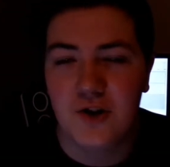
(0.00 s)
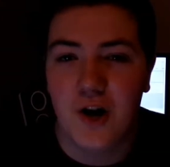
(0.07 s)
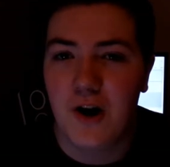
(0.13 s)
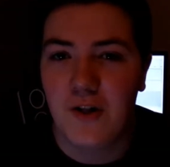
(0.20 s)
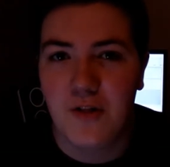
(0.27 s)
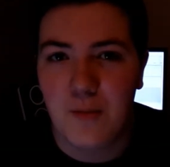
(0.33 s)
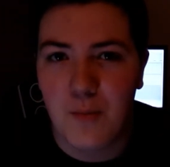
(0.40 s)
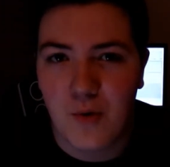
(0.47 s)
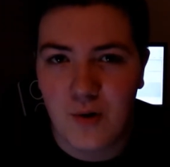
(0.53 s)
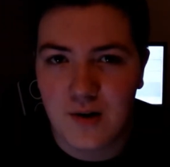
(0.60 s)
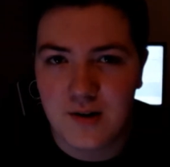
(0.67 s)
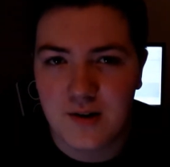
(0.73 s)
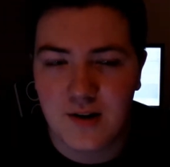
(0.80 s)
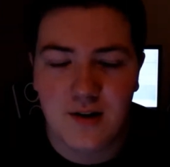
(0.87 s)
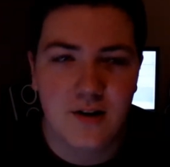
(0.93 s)
Jonathan
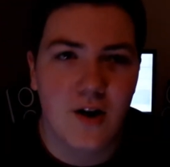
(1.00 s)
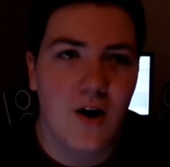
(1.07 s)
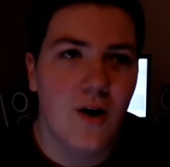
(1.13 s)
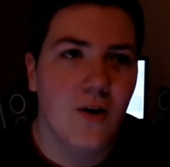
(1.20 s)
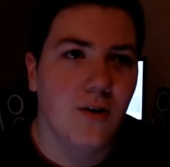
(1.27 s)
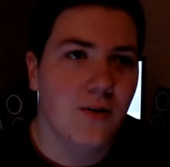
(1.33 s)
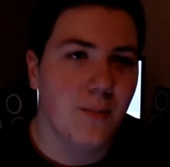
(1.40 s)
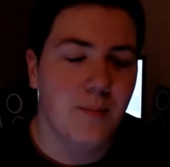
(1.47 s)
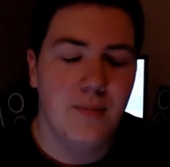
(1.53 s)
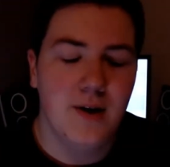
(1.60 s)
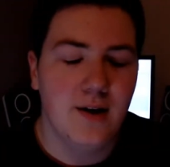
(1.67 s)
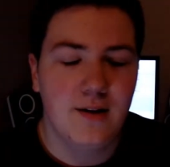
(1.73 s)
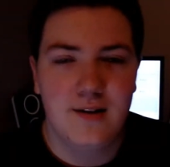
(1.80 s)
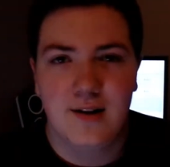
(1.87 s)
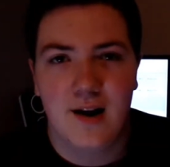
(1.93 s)
Morrison, all the
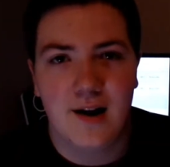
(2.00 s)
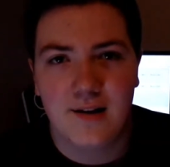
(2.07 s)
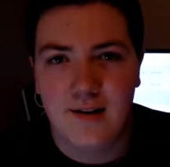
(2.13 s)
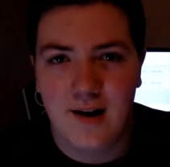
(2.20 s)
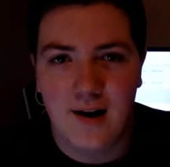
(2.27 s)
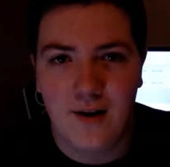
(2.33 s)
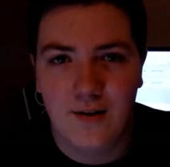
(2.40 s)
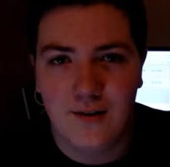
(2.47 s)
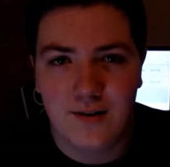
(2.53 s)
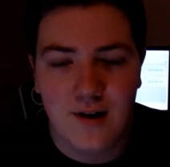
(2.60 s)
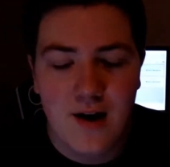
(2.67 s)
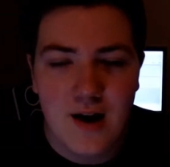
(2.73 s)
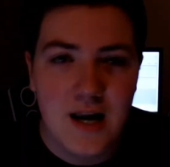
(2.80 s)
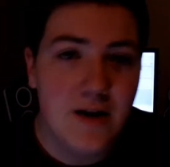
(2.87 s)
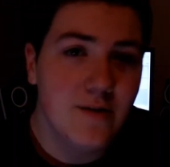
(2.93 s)
big tech
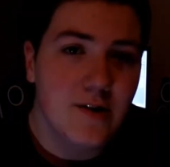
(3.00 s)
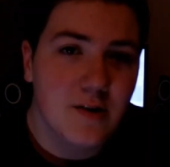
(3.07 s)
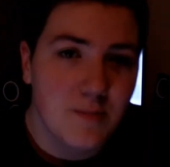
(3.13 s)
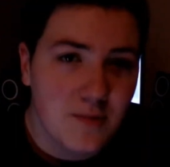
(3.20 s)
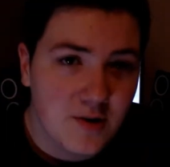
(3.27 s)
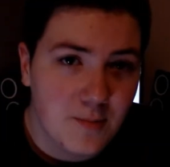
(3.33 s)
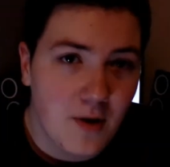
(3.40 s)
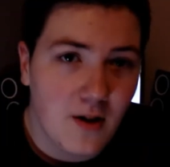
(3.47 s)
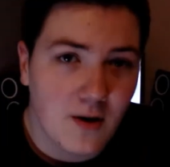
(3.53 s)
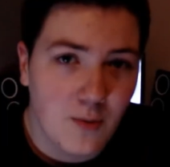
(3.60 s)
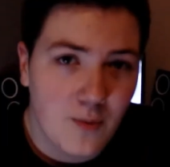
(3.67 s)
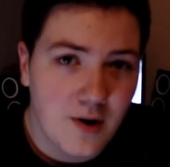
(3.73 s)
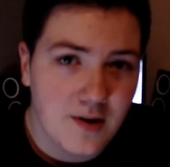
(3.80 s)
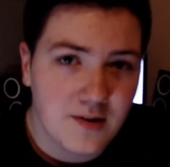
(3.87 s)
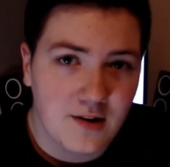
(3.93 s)
channels, even some
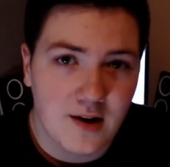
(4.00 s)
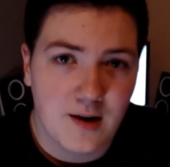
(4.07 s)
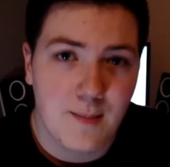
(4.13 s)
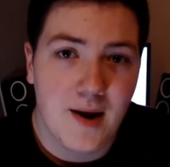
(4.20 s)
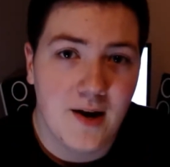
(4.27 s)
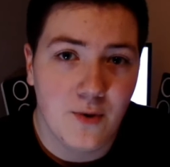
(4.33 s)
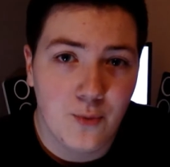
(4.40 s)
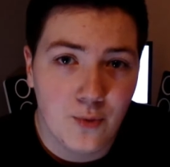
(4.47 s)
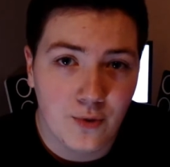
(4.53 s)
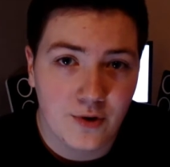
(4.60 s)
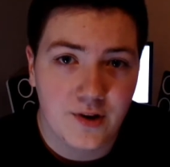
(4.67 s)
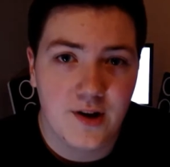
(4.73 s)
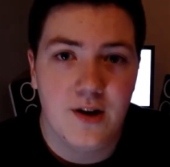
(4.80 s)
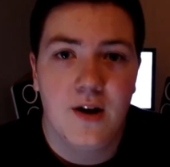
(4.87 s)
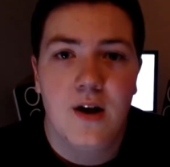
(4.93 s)
smaller ones like Amanda
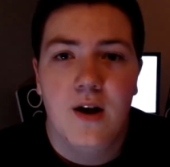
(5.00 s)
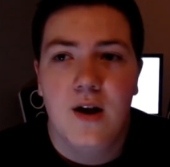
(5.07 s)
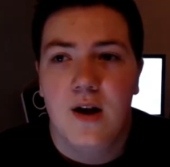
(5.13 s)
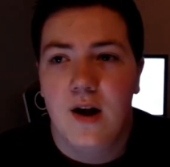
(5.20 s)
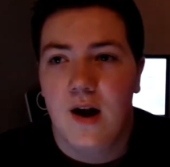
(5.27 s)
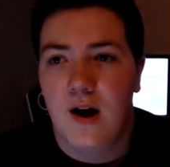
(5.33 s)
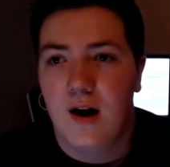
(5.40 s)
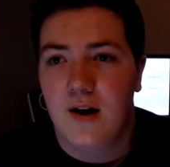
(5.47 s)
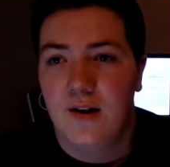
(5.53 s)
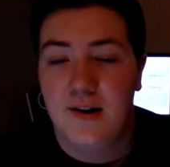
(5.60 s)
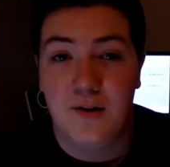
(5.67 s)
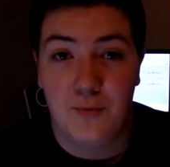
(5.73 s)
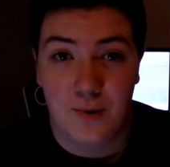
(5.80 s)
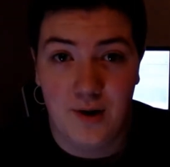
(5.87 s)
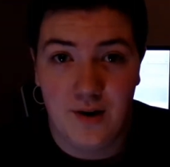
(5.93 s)
Woolsey.
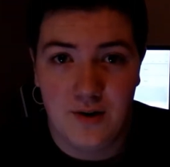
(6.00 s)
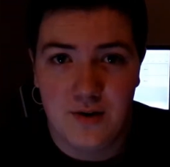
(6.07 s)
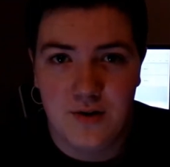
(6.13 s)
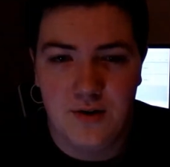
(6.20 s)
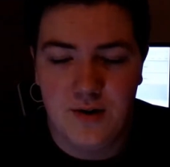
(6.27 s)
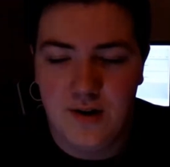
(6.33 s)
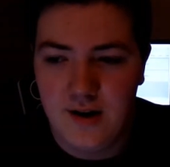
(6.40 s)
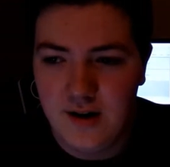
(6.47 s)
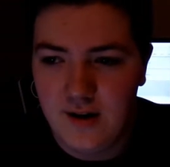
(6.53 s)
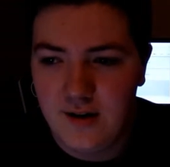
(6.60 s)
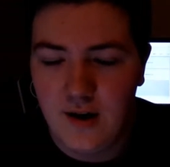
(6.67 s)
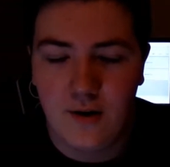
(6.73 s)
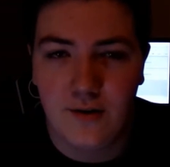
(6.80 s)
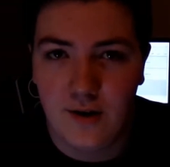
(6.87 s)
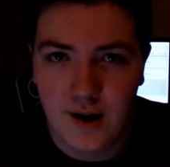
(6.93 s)
She's really good too.
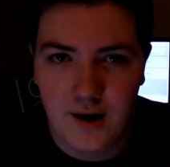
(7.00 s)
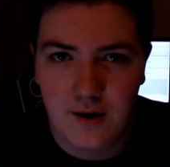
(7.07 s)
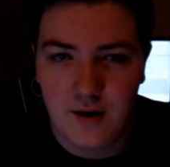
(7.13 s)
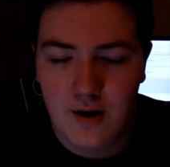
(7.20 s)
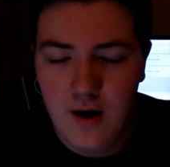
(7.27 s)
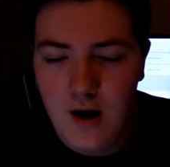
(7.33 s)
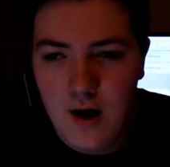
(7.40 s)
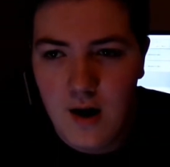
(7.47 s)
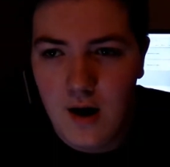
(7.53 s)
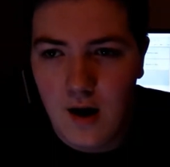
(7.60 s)
I'll link her.